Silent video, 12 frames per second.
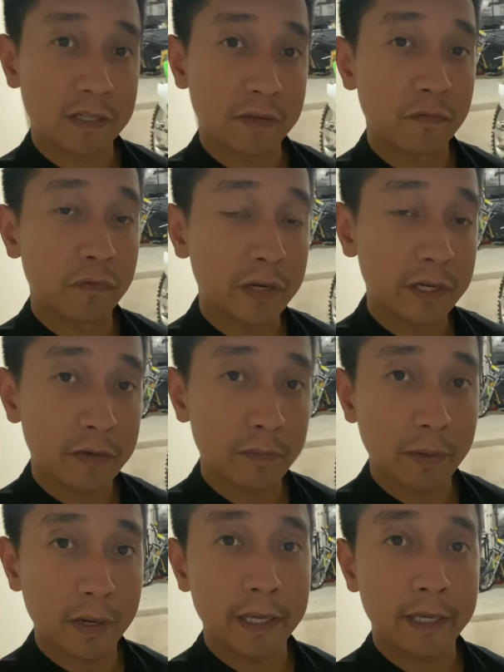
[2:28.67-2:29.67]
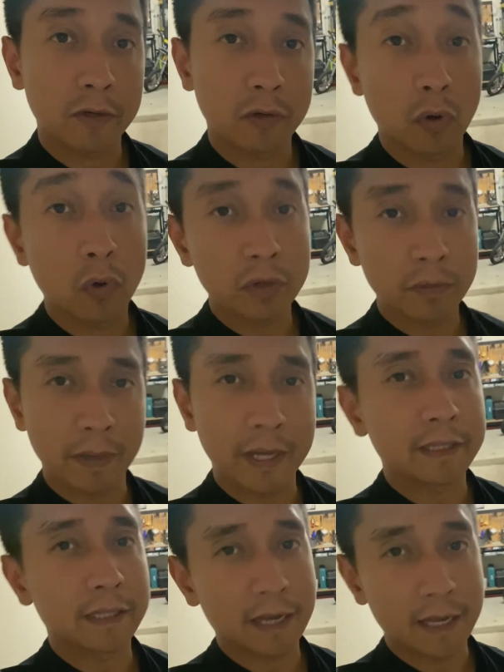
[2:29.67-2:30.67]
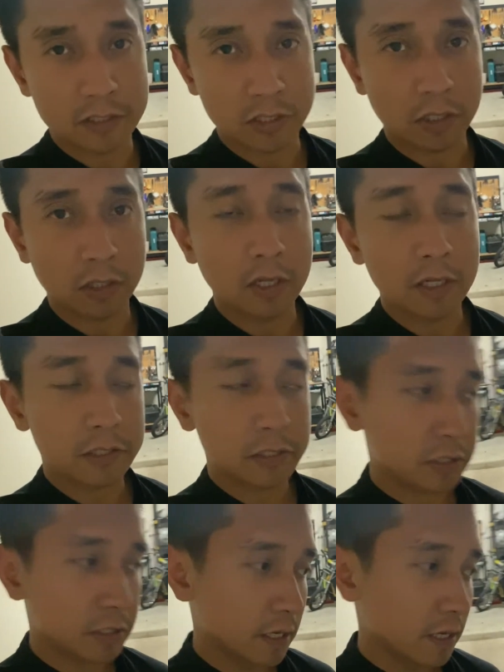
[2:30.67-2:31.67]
I've ridden a bike or owned a bike that has a clutch.